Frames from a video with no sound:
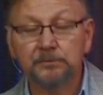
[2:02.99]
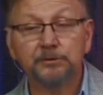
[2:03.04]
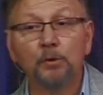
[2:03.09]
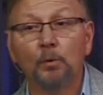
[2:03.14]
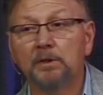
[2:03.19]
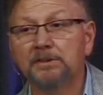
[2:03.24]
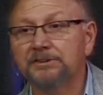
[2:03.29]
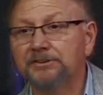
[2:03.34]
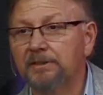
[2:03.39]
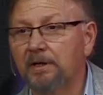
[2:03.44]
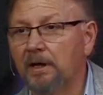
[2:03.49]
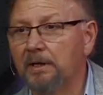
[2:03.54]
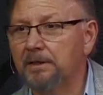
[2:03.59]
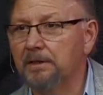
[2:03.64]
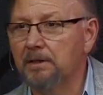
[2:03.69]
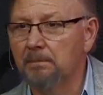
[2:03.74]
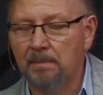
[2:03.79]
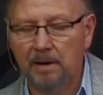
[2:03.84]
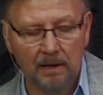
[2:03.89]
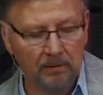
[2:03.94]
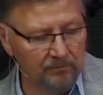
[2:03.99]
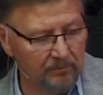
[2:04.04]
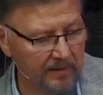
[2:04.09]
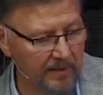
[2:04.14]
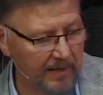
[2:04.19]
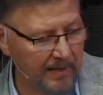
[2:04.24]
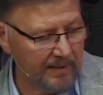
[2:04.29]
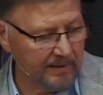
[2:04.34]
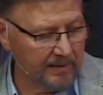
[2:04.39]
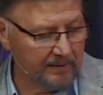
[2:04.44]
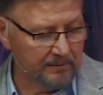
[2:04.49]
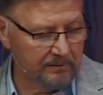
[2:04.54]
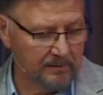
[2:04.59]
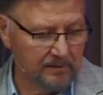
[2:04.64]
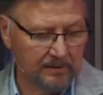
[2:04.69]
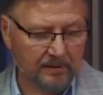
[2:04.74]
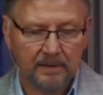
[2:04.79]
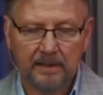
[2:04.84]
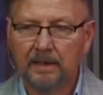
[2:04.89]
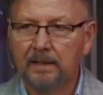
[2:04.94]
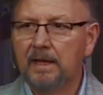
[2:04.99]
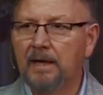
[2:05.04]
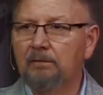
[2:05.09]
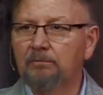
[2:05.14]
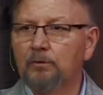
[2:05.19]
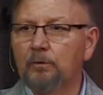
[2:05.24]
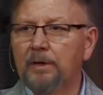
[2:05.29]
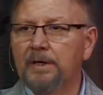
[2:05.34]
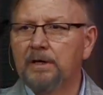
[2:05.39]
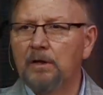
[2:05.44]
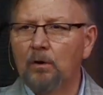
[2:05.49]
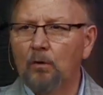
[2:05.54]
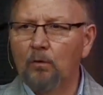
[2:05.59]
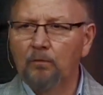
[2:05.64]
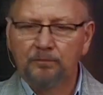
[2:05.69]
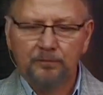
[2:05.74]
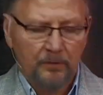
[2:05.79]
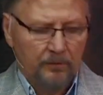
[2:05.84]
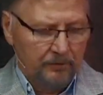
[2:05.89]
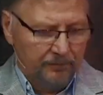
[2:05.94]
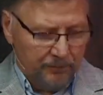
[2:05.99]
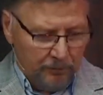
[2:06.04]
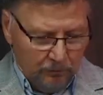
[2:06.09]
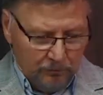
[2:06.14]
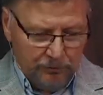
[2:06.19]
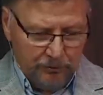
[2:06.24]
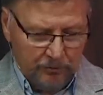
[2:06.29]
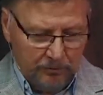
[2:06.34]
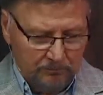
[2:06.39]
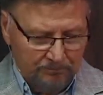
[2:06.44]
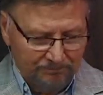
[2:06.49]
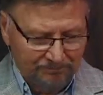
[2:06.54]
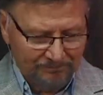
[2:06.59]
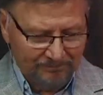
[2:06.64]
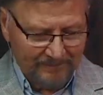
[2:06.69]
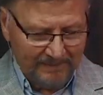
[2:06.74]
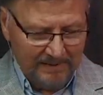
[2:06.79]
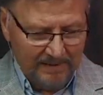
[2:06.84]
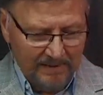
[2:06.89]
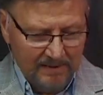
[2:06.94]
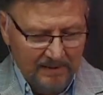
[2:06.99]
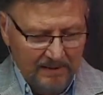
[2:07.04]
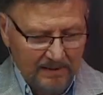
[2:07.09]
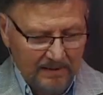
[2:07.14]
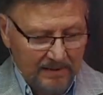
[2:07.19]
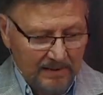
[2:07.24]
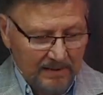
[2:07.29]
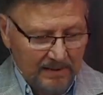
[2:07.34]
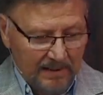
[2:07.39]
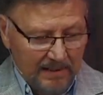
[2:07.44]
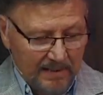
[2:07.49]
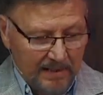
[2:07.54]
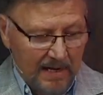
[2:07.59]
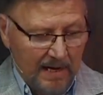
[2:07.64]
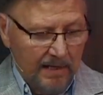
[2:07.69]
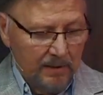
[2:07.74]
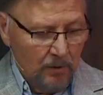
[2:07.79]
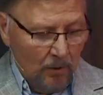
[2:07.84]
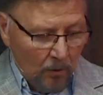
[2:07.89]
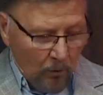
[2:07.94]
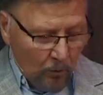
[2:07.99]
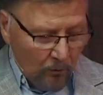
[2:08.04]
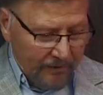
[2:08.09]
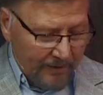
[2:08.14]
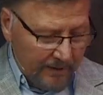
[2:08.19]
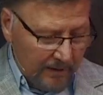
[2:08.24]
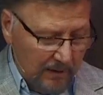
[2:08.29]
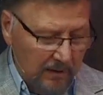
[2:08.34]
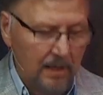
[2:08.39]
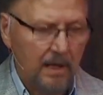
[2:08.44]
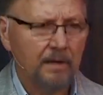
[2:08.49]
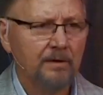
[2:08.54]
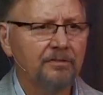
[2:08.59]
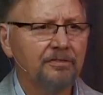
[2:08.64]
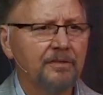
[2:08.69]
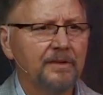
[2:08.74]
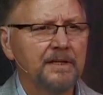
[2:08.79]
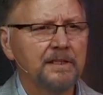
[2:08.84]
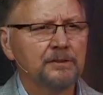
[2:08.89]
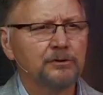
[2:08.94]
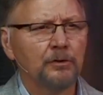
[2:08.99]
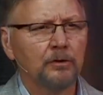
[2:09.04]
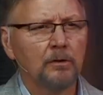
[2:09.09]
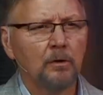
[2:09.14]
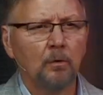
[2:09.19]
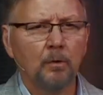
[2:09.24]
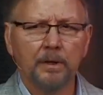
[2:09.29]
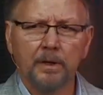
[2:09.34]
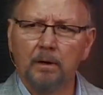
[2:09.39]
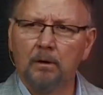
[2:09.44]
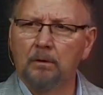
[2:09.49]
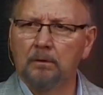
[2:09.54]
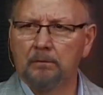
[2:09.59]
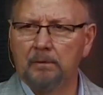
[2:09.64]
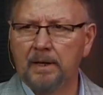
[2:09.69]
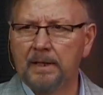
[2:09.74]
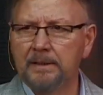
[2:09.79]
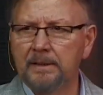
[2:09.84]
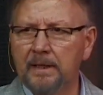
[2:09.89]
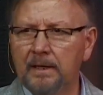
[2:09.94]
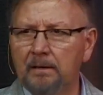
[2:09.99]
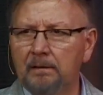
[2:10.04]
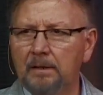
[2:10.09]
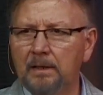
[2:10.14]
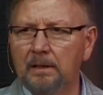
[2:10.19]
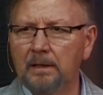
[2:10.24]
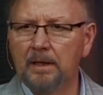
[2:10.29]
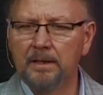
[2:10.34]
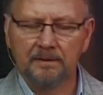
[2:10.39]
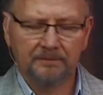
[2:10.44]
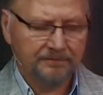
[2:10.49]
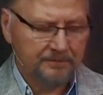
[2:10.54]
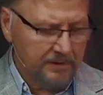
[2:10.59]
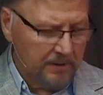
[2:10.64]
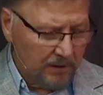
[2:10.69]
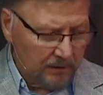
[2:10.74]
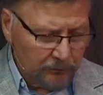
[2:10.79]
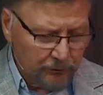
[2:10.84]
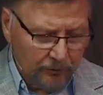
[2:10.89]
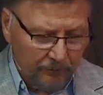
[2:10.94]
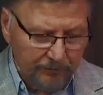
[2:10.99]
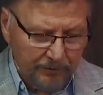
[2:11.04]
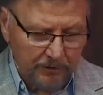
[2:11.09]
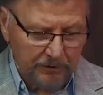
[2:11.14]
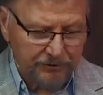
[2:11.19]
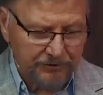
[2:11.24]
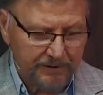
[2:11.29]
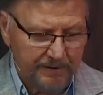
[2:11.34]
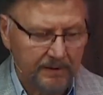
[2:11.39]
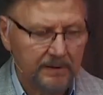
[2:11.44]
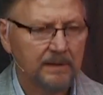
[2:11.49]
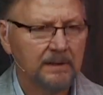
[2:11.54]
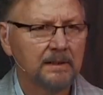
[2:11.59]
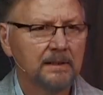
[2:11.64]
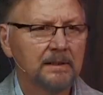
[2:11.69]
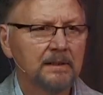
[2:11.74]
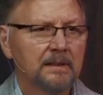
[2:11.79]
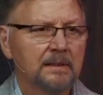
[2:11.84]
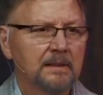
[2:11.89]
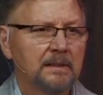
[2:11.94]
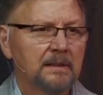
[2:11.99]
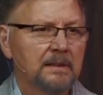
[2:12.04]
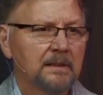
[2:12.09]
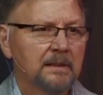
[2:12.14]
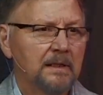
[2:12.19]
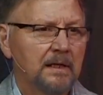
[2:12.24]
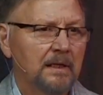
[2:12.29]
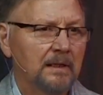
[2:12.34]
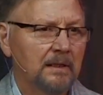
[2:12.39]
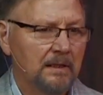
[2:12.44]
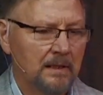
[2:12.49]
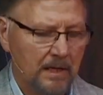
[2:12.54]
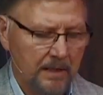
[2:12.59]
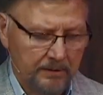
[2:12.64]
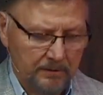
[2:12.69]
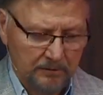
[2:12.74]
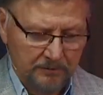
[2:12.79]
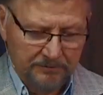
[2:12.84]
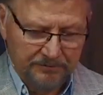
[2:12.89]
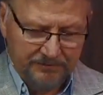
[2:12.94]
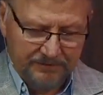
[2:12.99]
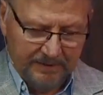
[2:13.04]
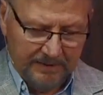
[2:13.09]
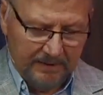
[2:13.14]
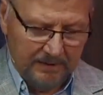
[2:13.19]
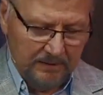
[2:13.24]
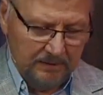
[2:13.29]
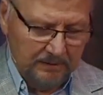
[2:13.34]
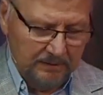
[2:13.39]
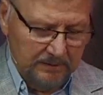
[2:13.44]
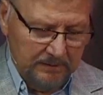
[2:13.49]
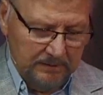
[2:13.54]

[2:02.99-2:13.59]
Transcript: so excited about that and, and have great hope for the future. And I know that a lot of things are going on right now a lot of controversy, a lot of uh,